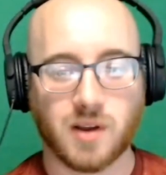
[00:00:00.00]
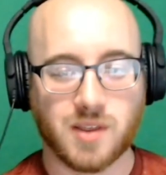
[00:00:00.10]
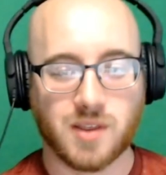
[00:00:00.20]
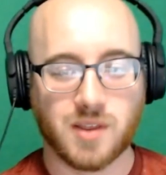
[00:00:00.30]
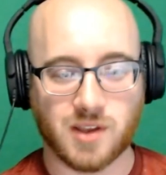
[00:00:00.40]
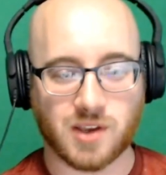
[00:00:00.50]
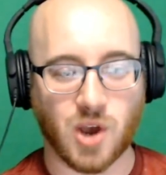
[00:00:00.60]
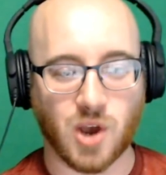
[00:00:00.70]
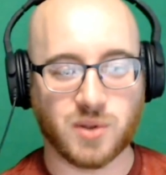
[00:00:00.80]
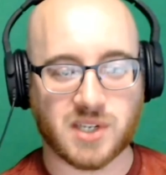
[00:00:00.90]
the
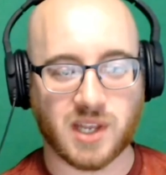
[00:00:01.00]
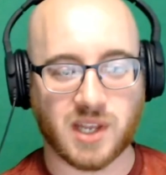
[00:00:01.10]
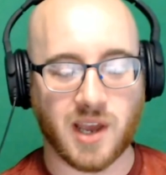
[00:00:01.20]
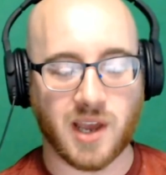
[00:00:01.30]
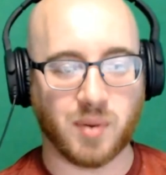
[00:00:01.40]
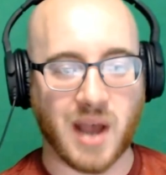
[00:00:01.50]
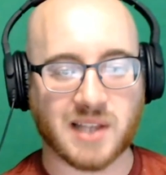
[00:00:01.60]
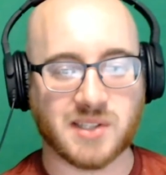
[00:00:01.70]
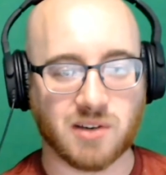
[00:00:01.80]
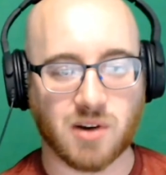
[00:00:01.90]
codes to get like the black
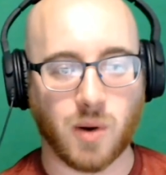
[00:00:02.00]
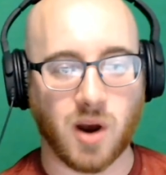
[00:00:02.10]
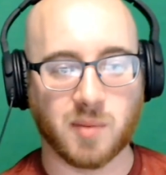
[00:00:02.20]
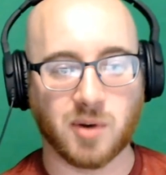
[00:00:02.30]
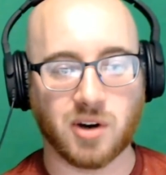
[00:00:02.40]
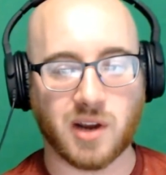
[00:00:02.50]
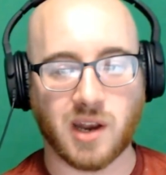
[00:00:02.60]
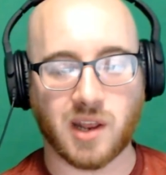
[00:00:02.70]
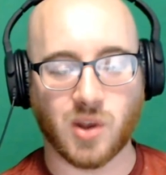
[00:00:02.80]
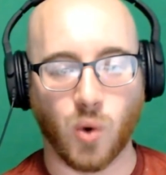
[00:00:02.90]
Zero armor and
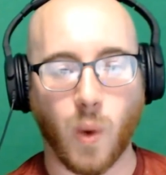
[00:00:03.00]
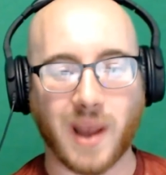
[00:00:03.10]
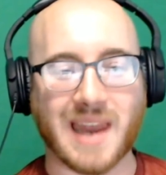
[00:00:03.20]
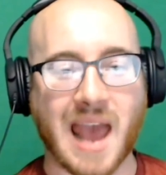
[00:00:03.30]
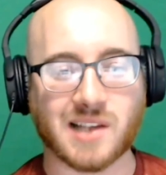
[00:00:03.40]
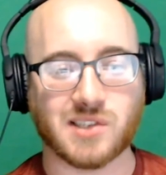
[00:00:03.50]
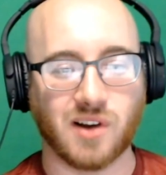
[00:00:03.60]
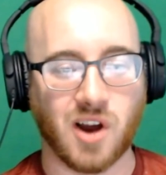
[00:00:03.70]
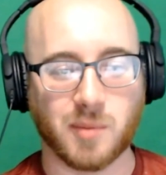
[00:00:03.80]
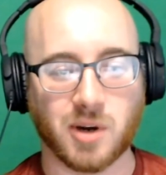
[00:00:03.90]
like the white Axel
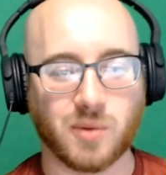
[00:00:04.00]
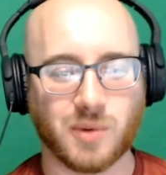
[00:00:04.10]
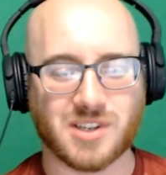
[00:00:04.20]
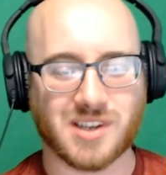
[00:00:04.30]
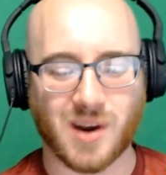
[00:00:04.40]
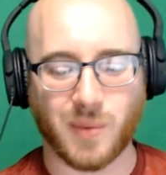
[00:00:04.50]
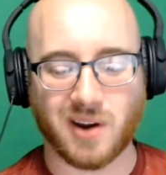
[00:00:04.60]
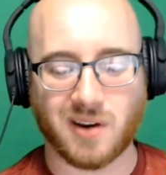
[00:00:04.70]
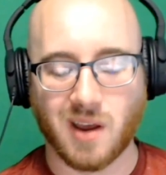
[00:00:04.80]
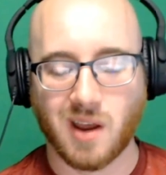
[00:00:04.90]
armor, which is kind of weird.
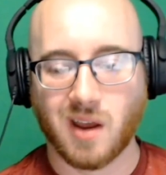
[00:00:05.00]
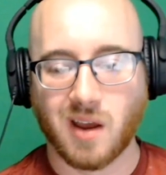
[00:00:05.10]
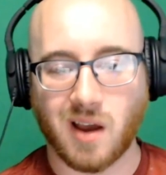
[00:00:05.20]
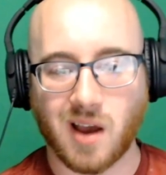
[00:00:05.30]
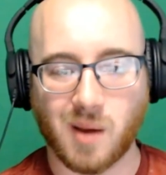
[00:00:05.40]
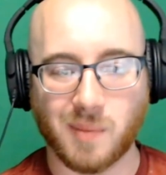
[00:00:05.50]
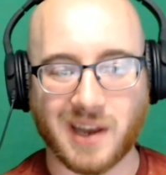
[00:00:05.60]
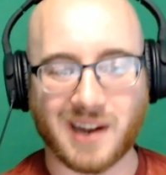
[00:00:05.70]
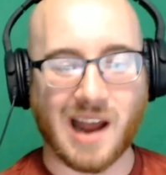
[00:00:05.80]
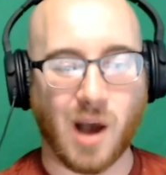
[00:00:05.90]
And
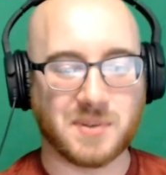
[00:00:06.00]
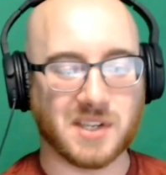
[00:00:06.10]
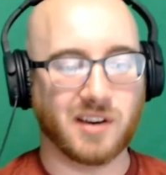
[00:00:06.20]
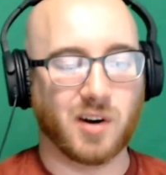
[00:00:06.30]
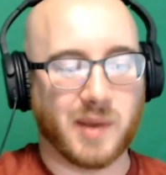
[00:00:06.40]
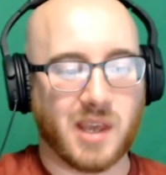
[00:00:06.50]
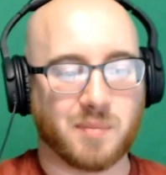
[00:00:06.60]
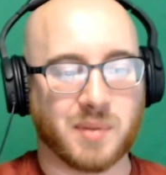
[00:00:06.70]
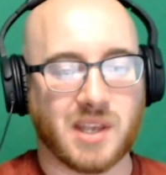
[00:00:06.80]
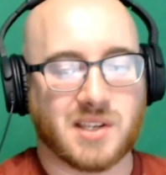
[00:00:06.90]
it helps a little bit,
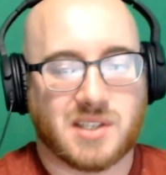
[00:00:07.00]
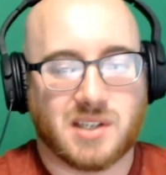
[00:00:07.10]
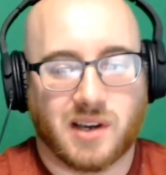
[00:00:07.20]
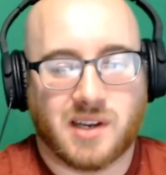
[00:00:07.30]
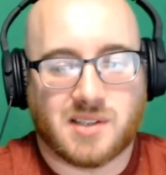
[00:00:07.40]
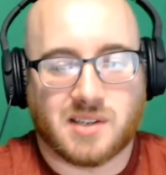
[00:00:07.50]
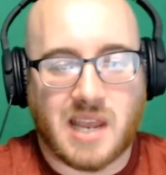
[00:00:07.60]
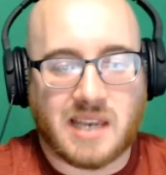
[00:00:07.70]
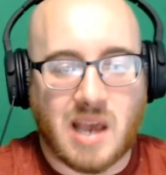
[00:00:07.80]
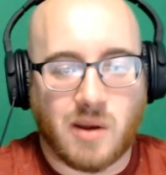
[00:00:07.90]
but it doesn't take
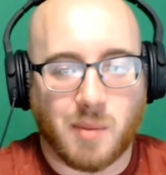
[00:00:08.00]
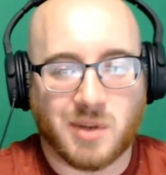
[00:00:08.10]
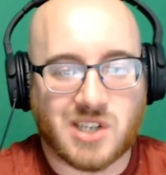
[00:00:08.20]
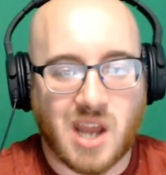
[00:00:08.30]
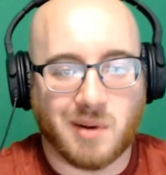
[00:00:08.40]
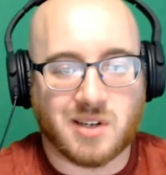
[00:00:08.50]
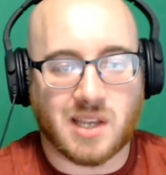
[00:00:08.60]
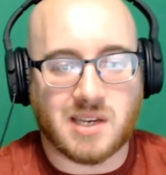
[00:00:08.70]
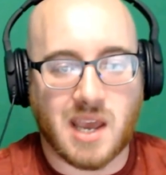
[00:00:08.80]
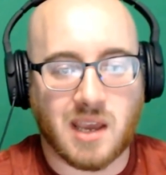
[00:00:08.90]
down how much damage they
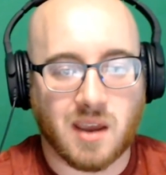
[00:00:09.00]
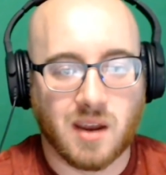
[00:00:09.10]
take.